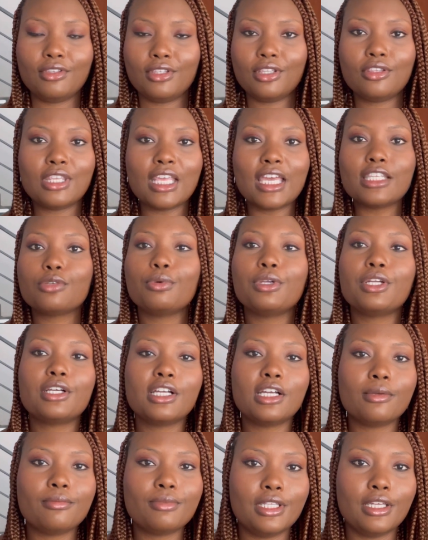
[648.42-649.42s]
That's what it
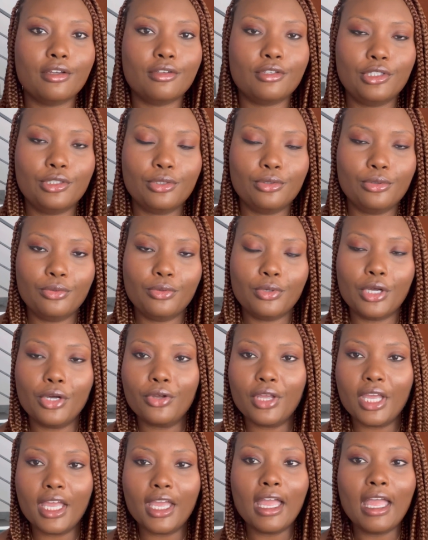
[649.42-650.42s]
comes down to,
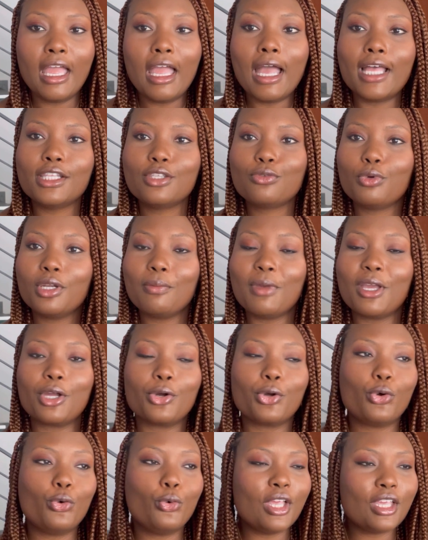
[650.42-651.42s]
okay? I just want to make a
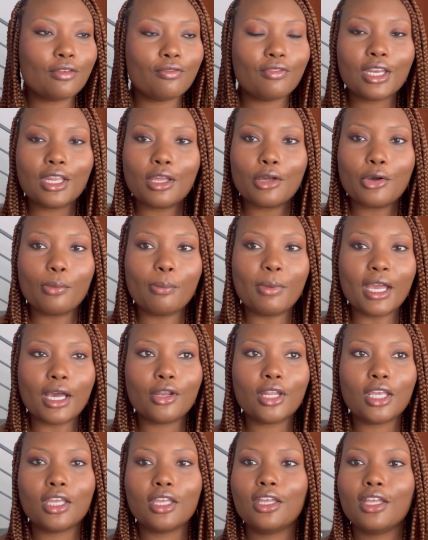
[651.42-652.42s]
quick video about
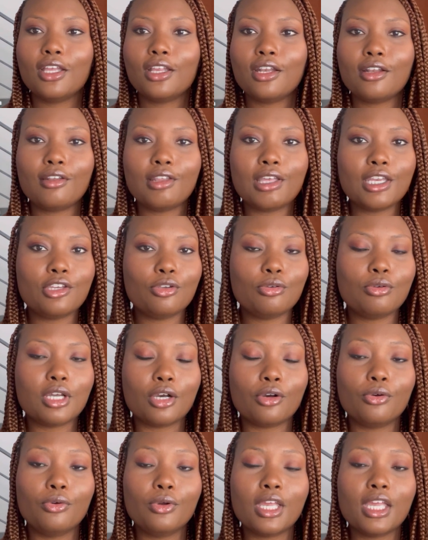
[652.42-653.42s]
it, letting you
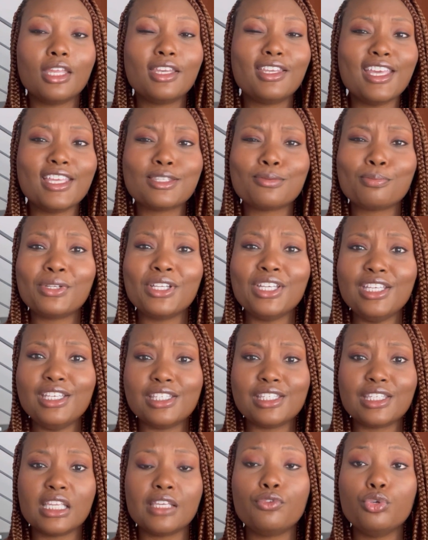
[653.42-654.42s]
know. And yes,
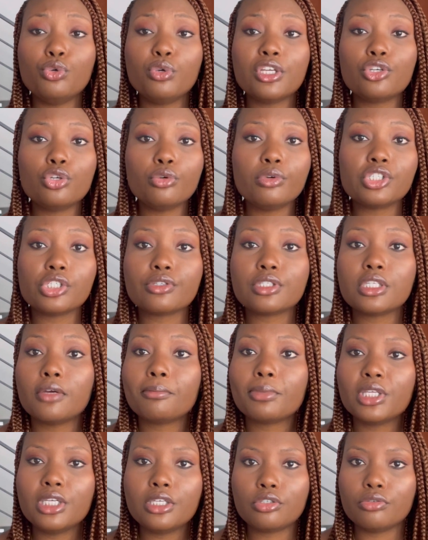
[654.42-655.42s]
please, if you can do it yourself,
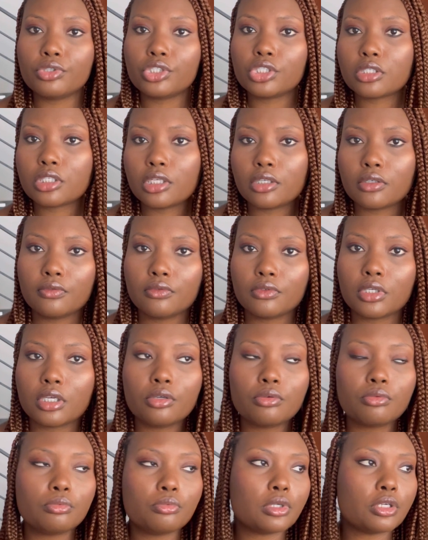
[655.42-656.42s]
please do it yourself.
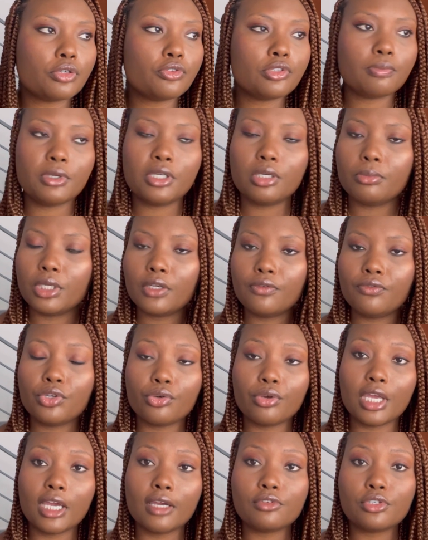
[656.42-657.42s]
Don't spend the money if you
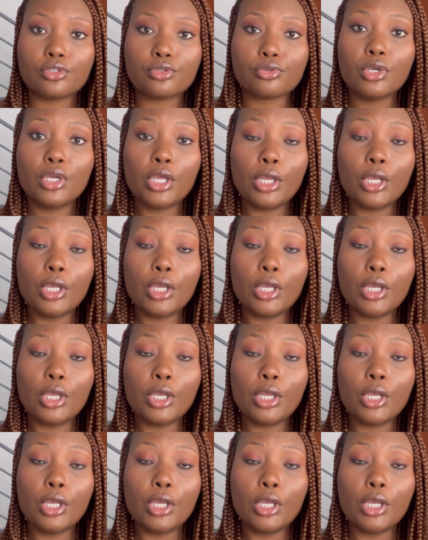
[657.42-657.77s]
don't have to.